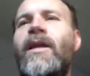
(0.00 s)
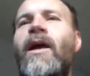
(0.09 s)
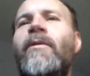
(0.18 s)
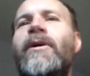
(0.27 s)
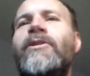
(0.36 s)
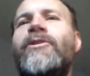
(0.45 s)

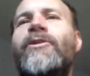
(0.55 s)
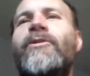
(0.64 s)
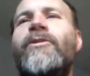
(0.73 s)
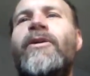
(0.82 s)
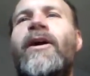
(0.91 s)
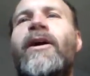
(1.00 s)
Anyway, so
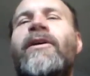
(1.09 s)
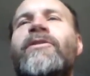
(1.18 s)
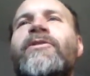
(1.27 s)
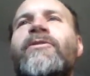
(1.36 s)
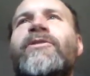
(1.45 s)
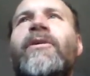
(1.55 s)
your
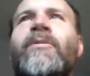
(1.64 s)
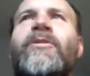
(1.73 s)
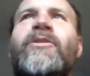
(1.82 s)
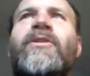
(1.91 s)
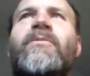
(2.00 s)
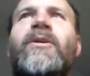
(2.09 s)
zombie is
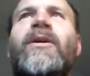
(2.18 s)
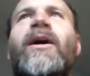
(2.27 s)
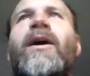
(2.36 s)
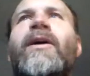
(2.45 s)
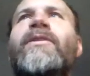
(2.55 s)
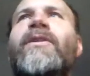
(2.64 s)
going to be
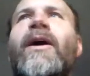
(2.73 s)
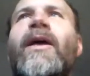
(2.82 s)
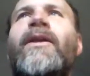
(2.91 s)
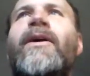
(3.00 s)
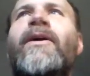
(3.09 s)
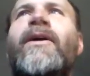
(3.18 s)
undead,